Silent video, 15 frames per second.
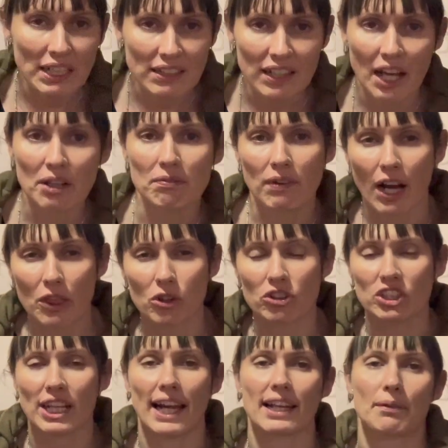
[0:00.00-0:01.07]
don't know, I thought
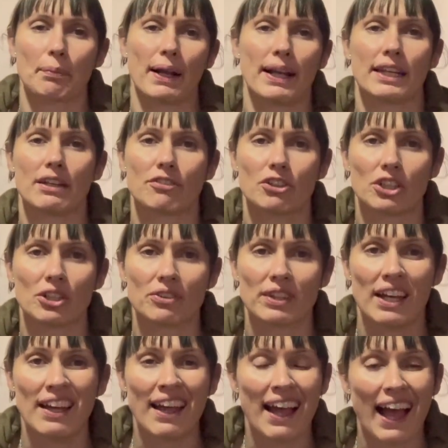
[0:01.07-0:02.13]
she had plenty of shoes.
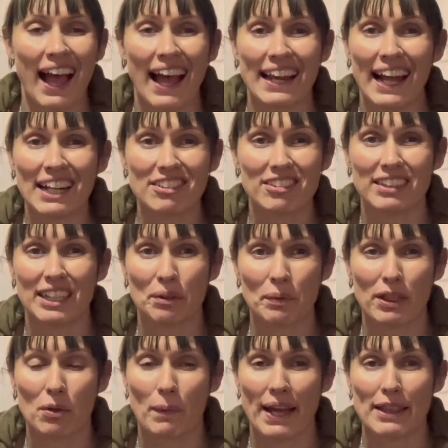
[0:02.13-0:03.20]
And actually, with
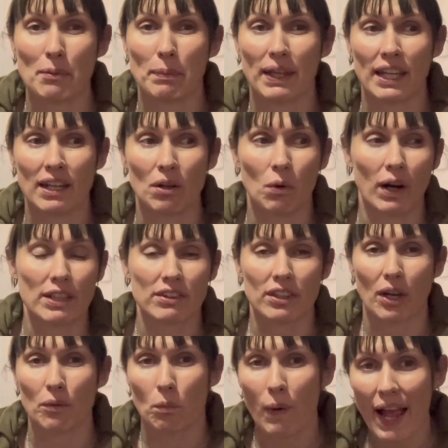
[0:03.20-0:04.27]
the weather being quite
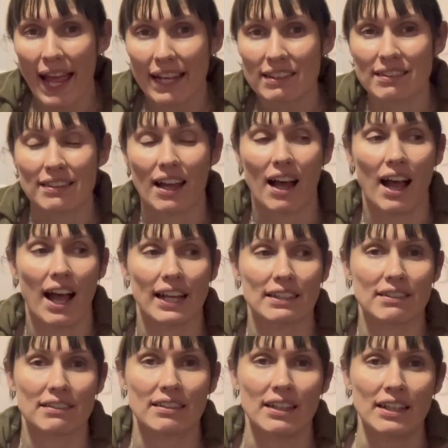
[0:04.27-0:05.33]
so wet
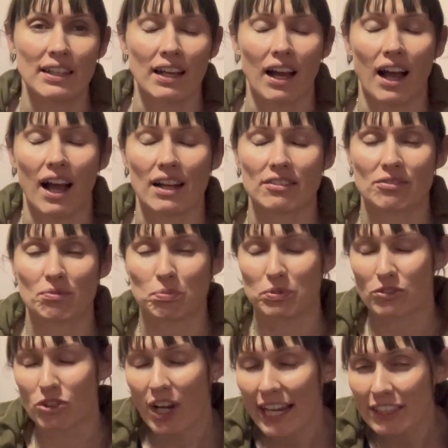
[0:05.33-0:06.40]
and
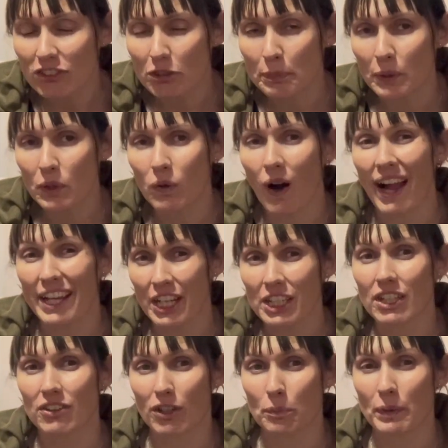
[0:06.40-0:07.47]
changeable, I could
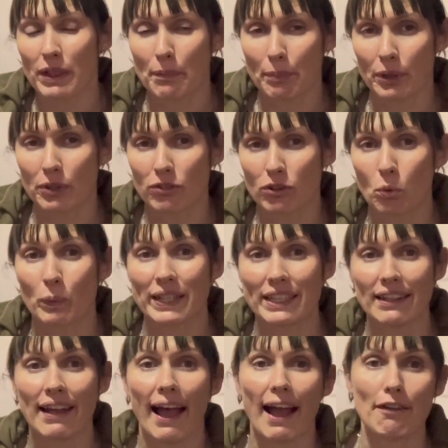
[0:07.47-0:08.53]
have done with the boots. We
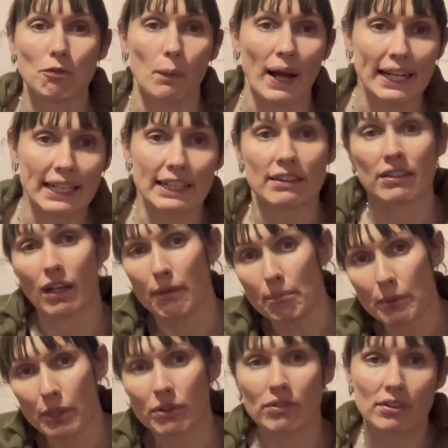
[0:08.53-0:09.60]
did have wellies, gum
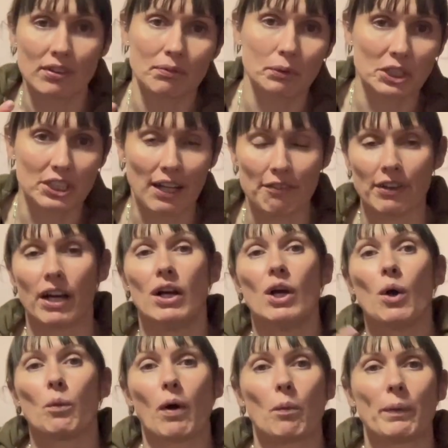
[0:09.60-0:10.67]
boots, whichever,
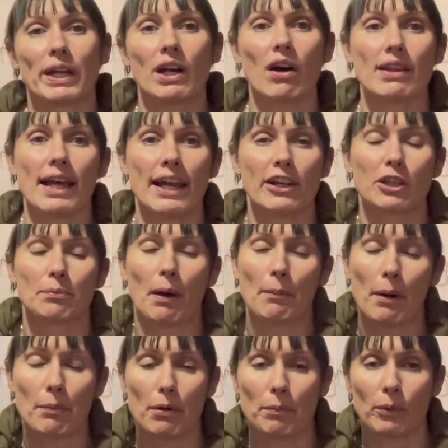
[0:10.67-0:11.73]
when we got there because my
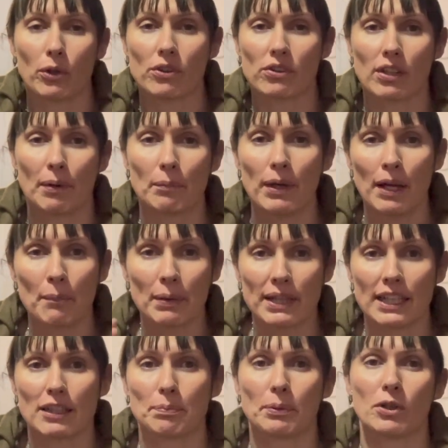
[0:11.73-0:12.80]
mum had bought some, but
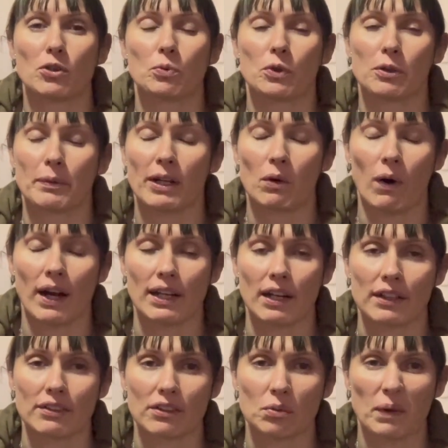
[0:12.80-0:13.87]
these boots would have been quite
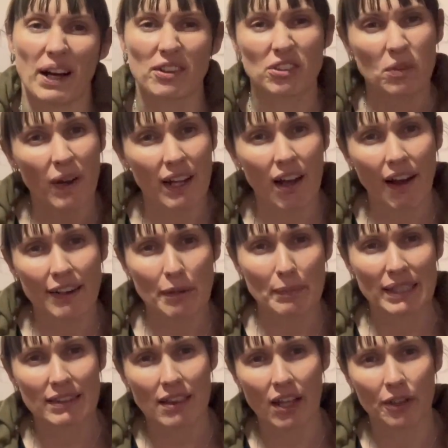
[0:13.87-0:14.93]
nice as well, so I kind of
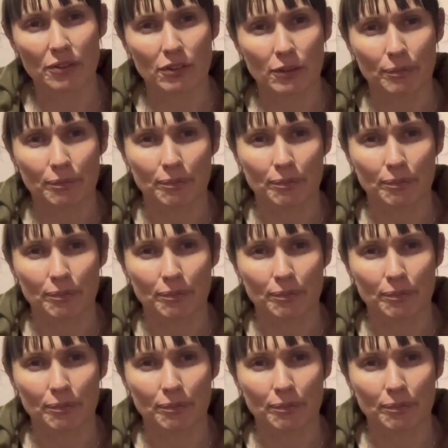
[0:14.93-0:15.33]
missed those.